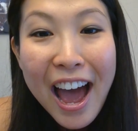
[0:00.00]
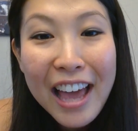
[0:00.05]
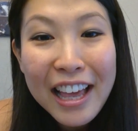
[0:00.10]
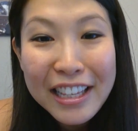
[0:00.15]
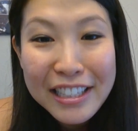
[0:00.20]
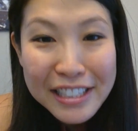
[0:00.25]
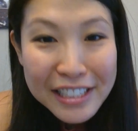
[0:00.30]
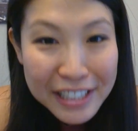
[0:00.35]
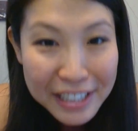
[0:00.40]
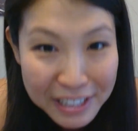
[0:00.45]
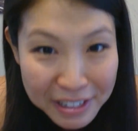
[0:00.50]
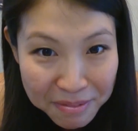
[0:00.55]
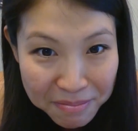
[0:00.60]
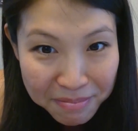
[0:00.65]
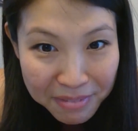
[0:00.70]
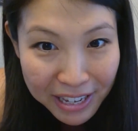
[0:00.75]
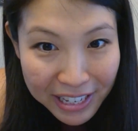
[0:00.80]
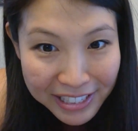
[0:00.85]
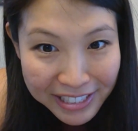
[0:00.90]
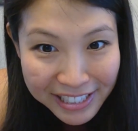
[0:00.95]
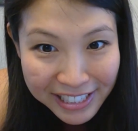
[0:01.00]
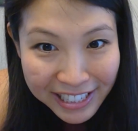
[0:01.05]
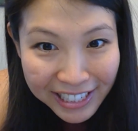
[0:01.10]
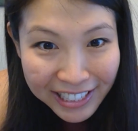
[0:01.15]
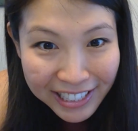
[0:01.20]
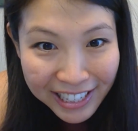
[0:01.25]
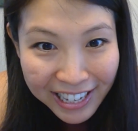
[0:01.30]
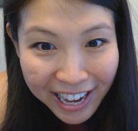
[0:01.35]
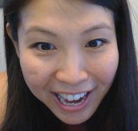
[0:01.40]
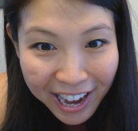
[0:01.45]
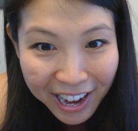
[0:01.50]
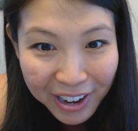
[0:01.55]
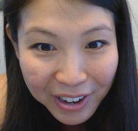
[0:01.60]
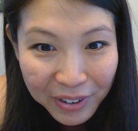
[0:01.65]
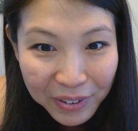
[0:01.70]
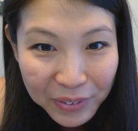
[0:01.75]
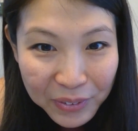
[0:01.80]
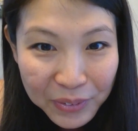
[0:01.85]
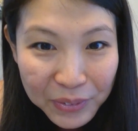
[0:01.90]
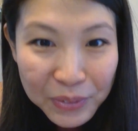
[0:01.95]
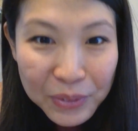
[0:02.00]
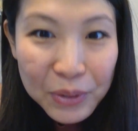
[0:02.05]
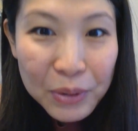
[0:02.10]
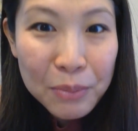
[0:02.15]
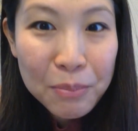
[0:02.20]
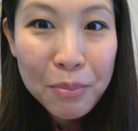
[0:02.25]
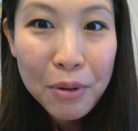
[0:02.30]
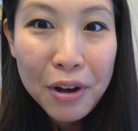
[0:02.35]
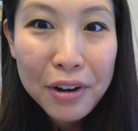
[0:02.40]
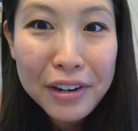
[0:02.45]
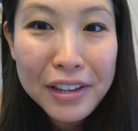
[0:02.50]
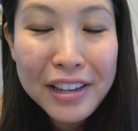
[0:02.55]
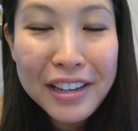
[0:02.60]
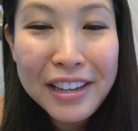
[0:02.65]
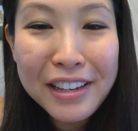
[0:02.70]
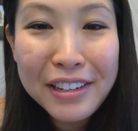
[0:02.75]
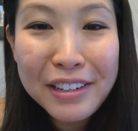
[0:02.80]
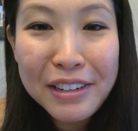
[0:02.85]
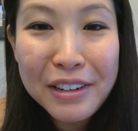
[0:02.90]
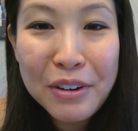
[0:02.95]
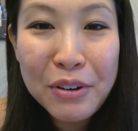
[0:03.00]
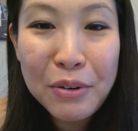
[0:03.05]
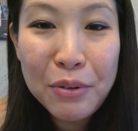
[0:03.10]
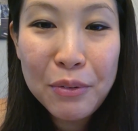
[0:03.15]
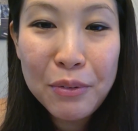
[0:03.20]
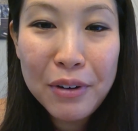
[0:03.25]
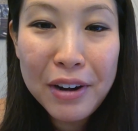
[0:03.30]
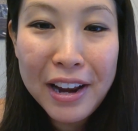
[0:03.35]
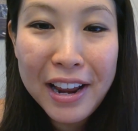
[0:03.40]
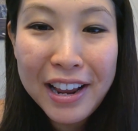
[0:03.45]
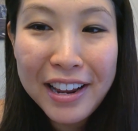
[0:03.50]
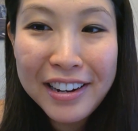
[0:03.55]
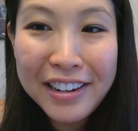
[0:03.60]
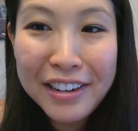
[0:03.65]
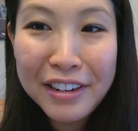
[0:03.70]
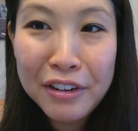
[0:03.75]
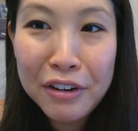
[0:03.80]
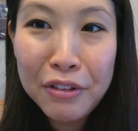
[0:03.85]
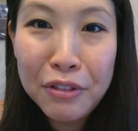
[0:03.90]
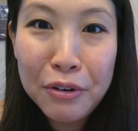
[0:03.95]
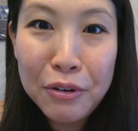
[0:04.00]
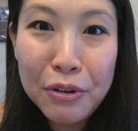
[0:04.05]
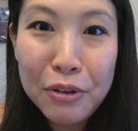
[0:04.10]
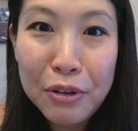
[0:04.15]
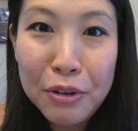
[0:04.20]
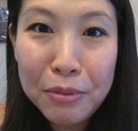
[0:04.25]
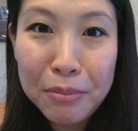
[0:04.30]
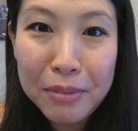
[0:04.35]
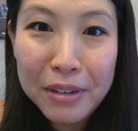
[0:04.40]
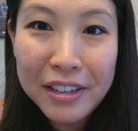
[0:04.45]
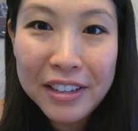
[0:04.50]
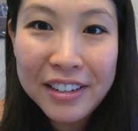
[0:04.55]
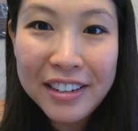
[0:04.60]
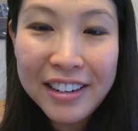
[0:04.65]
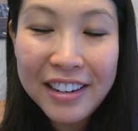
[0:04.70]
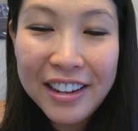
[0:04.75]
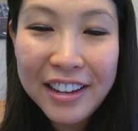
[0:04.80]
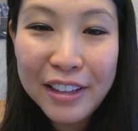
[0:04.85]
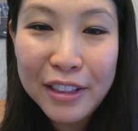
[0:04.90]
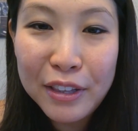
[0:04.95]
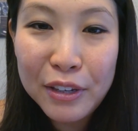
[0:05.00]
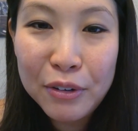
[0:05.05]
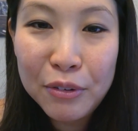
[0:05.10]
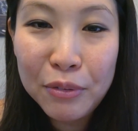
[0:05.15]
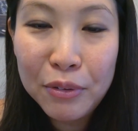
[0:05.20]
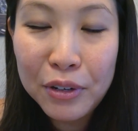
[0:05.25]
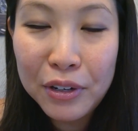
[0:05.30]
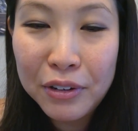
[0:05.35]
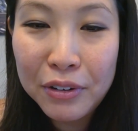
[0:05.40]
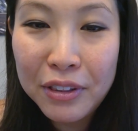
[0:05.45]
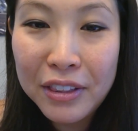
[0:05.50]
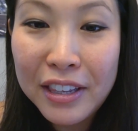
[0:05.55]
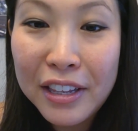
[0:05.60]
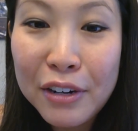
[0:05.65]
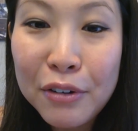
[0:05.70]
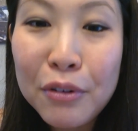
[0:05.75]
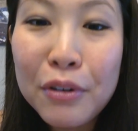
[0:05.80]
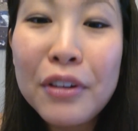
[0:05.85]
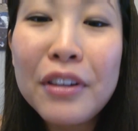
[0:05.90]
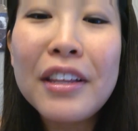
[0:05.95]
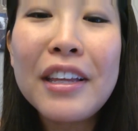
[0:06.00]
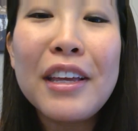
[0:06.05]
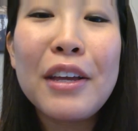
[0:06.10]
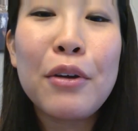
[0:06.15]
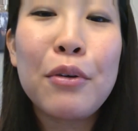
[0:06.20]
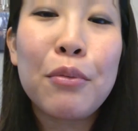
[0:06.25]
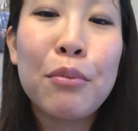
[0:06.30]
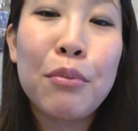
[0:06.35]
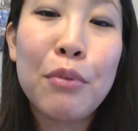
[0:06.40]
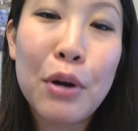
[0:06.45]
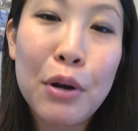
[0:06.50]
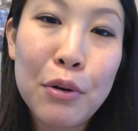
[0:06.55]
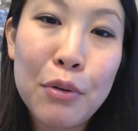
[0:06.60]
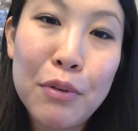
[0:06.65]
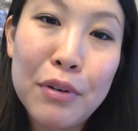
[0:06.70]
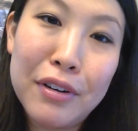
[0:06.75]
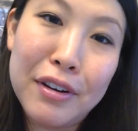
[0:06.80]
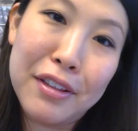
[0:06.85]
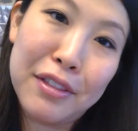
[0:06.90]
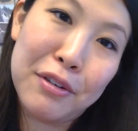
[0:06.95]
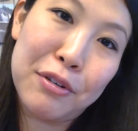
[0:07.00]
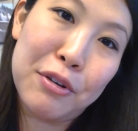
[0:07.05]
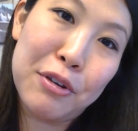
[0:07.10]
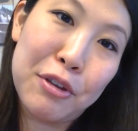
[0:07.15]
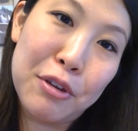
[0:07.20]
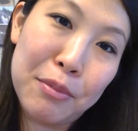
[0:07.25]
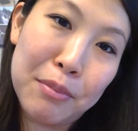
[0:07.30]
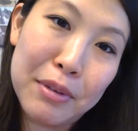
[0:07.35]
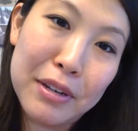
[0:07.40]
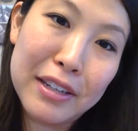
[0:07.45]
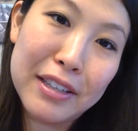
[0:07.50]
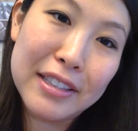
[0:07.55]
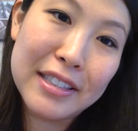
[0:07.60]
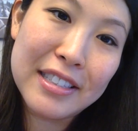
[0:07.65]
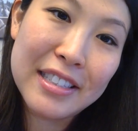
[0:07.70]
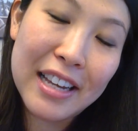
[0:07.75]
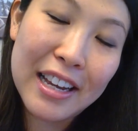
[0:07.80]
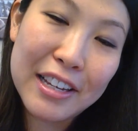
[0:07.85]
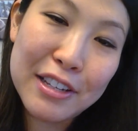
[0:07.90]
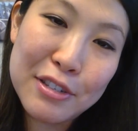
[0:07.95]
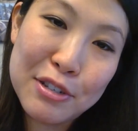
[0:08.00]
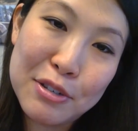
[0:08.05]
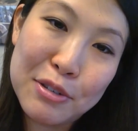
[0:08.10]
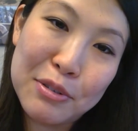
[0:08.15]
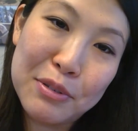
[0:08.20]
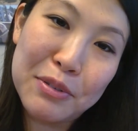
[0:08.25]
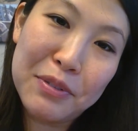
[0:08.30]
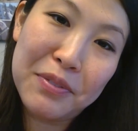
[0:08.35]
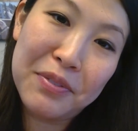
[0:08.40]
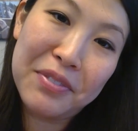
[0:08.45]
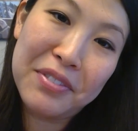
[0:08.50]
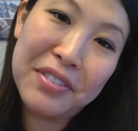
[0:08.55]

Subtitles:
isn't it amazing how your body can create another human and literally grow another human inside you?